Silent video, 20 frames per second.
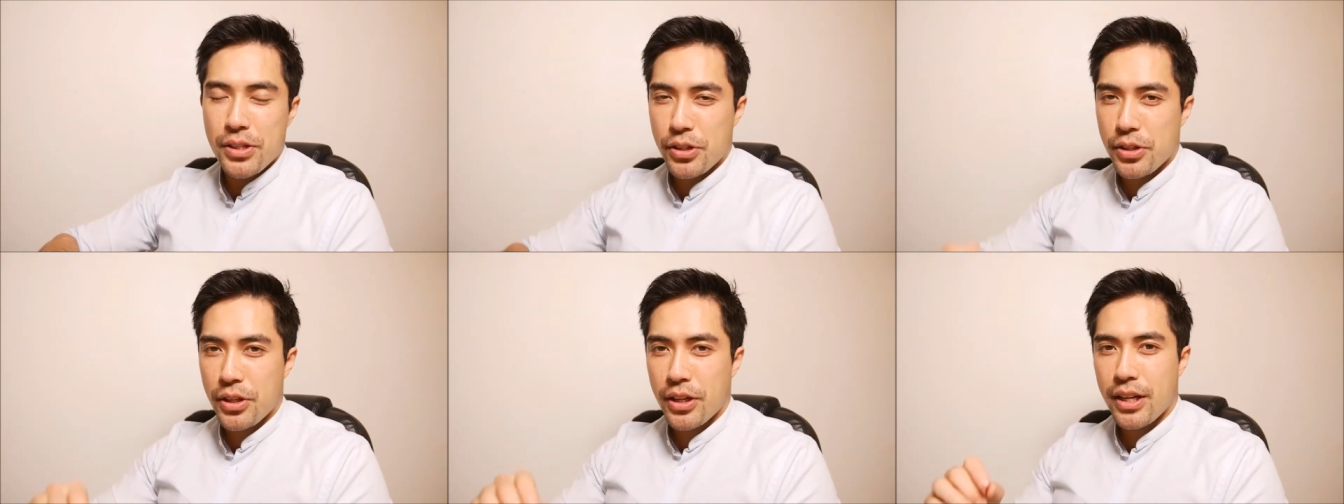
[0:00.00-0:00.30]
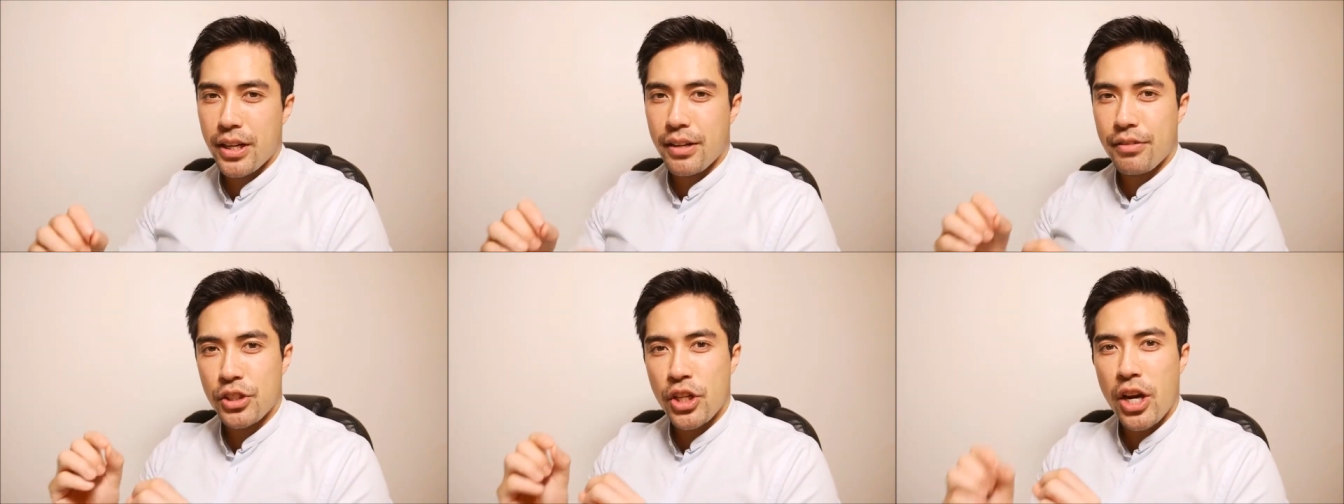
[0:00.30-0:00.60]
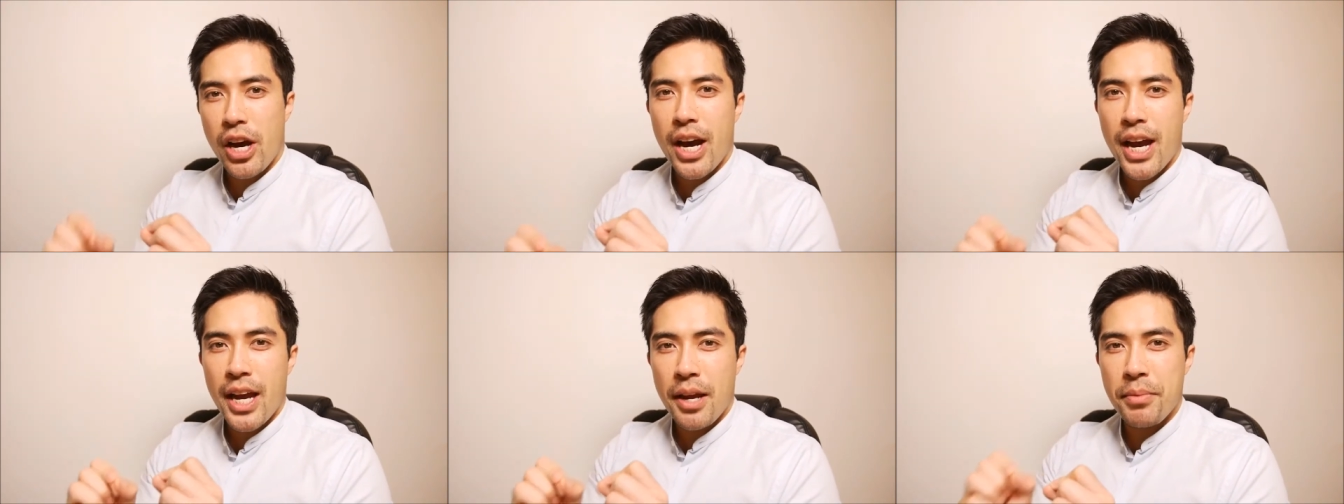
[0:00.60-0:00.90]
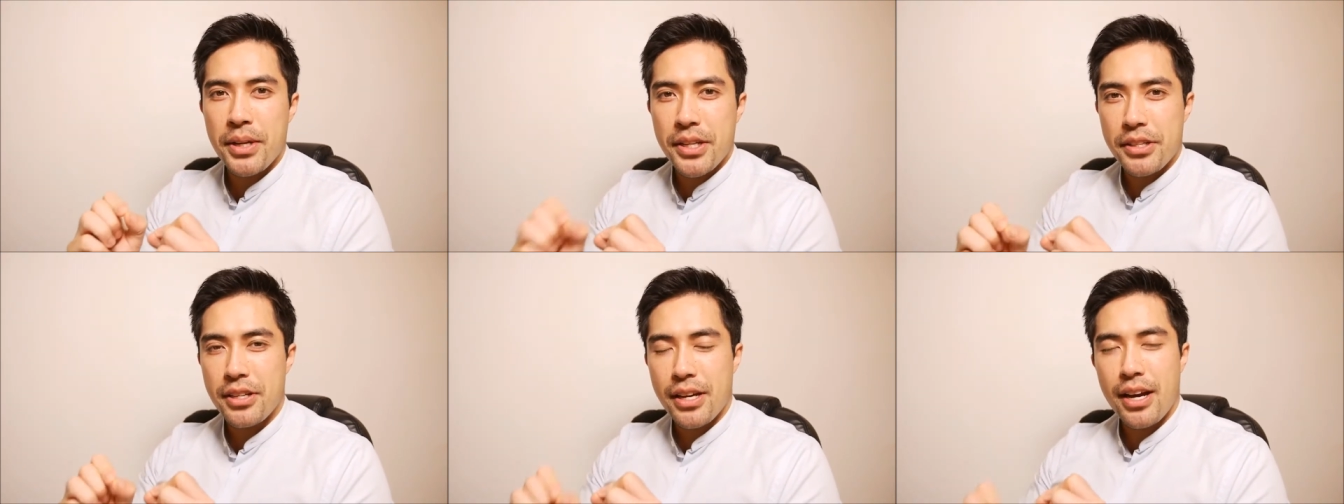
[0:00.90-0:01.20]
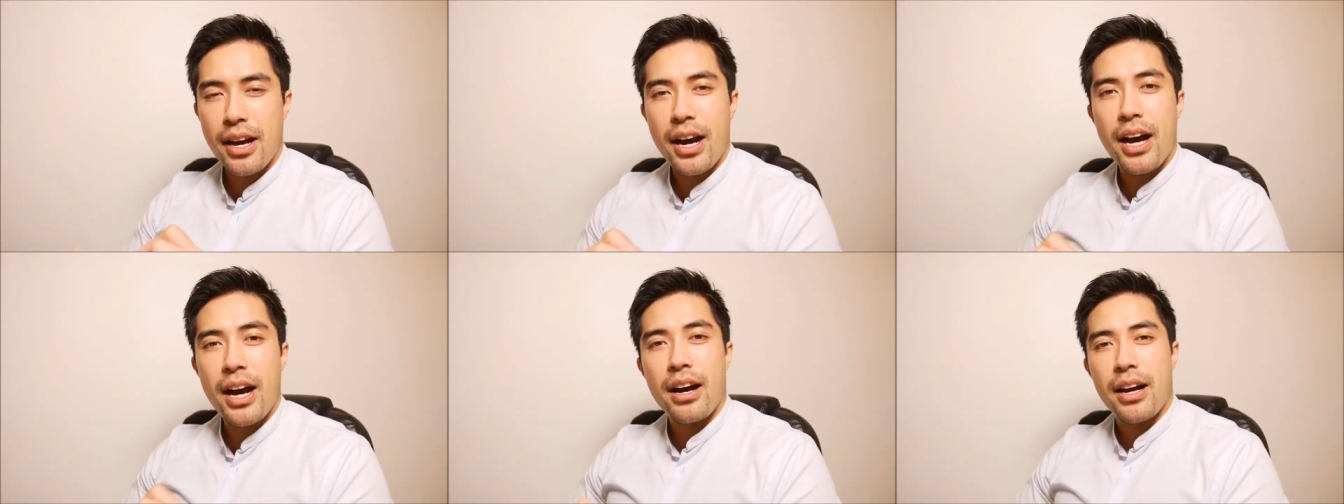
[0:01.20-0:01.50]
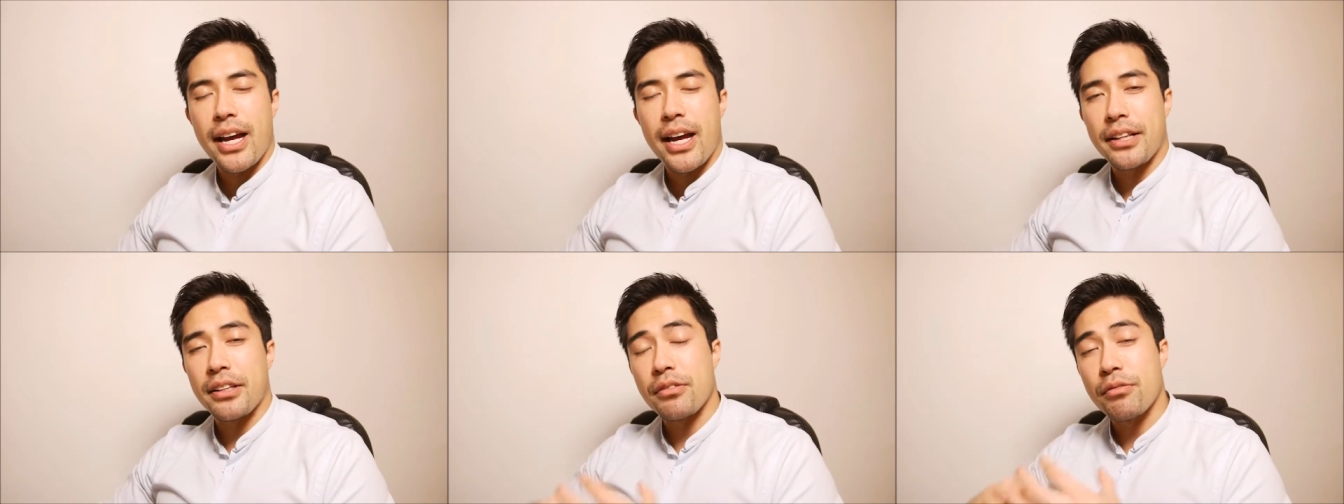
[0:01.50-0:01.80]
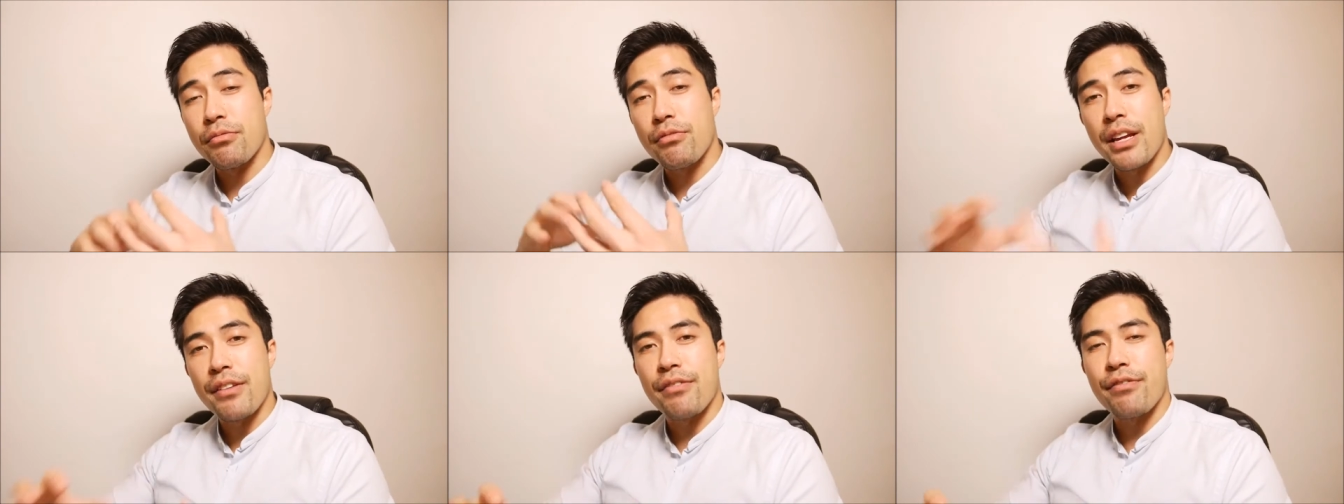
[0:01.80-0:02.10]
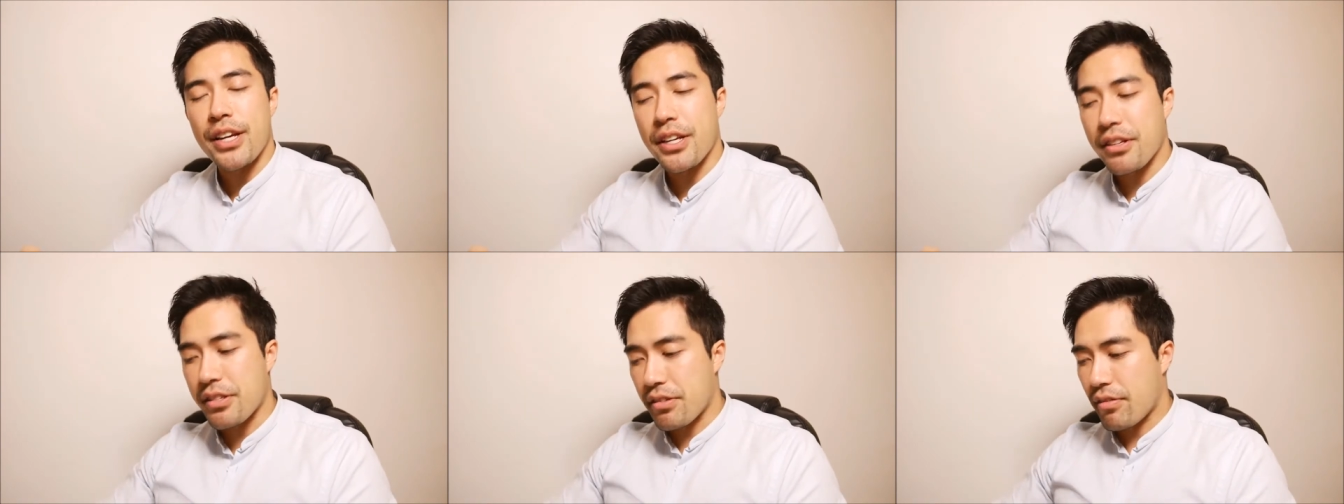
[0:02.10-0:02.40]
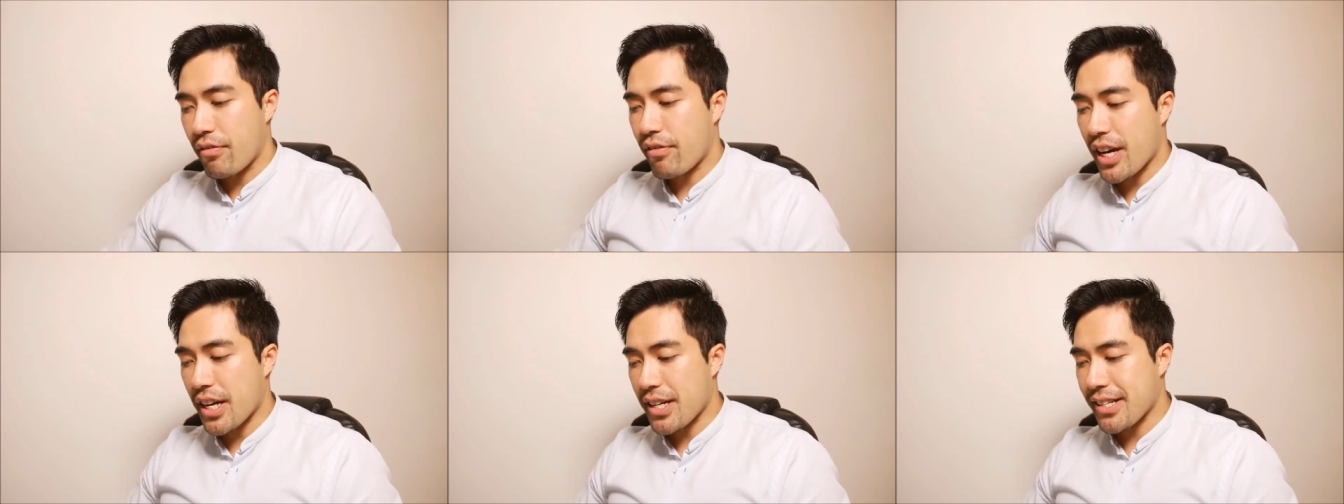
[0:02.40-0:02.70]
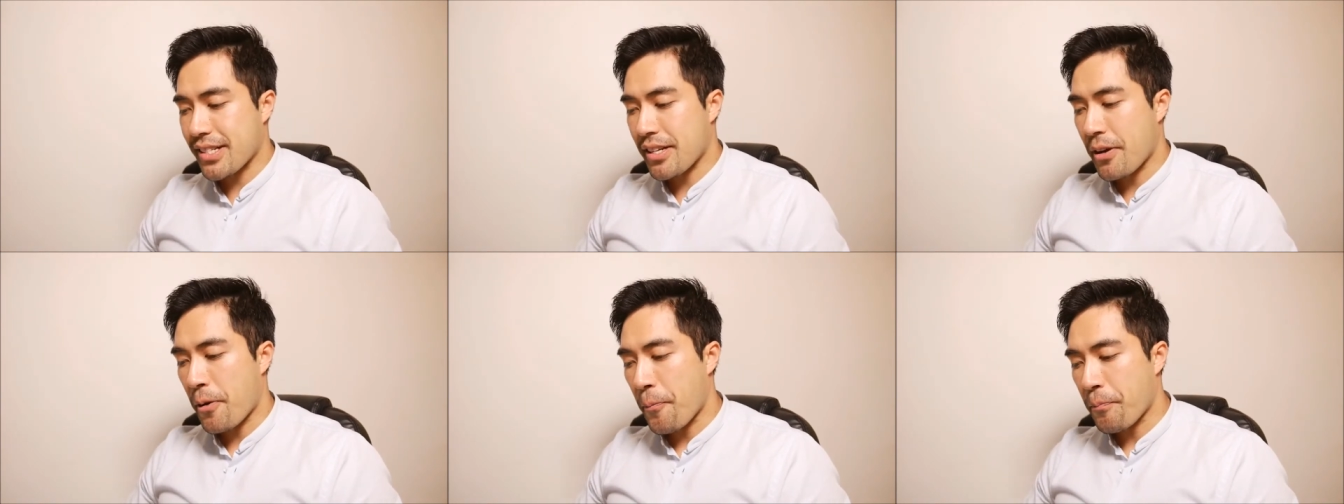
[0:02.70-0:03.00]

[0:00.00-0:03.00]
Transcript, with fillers: So you kind of time it up at the refeed phase.